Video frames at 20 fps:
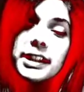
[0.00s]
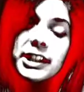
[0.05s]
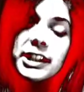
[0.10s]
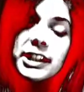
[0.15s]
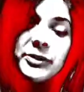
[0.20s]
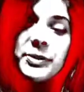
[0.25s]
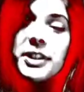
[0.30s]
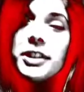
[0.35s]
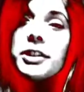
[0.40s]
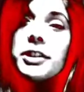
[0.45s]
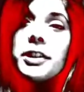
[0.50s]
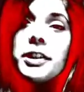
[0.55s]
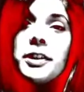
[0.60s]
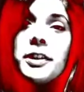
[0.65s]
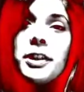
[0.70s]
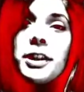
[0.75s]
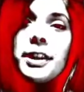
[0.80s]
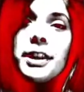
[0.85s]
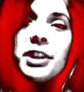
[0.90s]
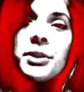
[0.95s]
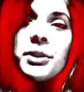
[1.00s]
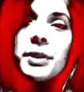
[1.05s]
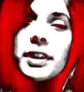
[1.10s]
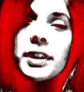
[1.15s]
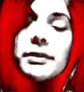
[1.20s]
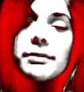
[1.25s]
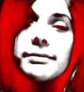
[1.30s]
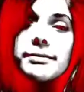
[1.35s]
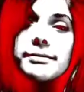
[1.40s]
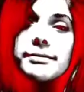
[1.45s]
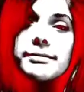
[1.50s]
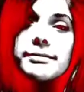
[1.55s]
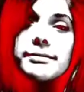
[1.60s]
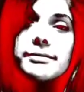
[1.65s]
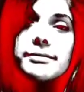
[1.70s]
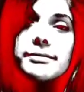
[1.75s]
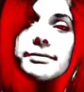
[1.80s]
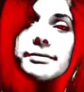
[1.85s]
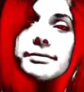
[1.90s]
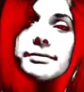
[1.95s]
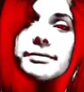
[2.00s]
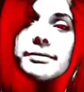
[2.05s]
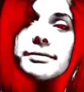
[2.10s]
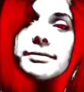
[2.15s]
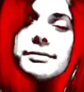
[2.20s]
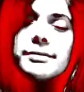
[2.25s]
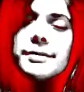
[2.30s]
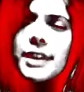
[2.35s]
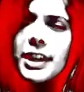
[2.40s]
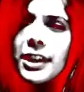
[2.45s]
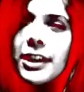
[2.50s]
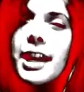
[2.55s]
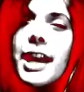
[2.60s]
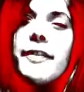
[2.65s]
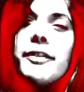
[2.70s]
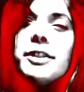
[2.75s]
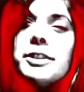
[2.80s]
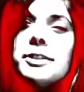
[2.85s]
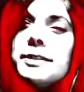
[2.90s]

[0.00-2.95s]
give me a good argument. I'll have a